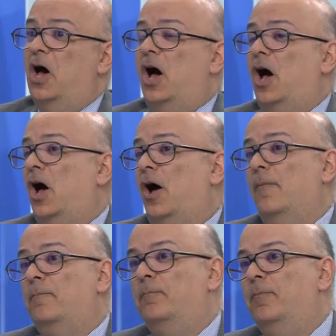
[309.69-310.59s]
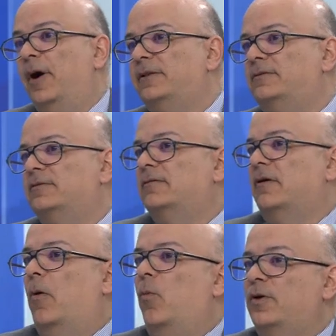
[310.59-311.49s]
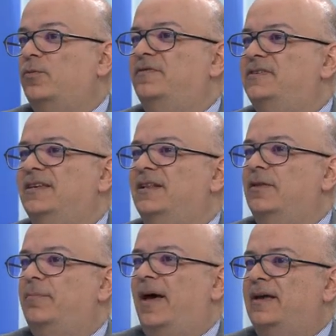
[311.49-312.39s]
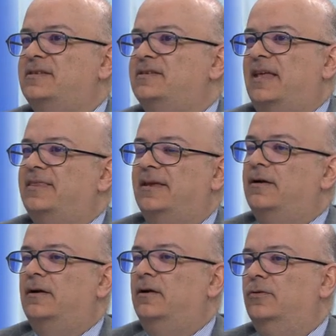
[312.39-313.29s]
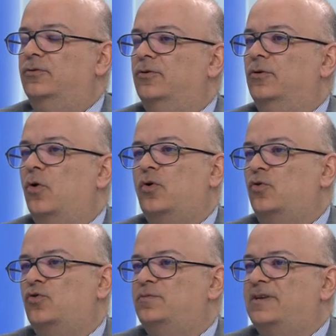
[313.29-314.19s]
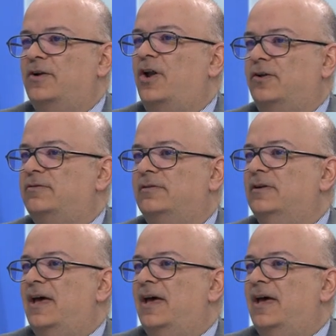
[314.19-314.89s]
But what we've seen in the past is that the local groups are not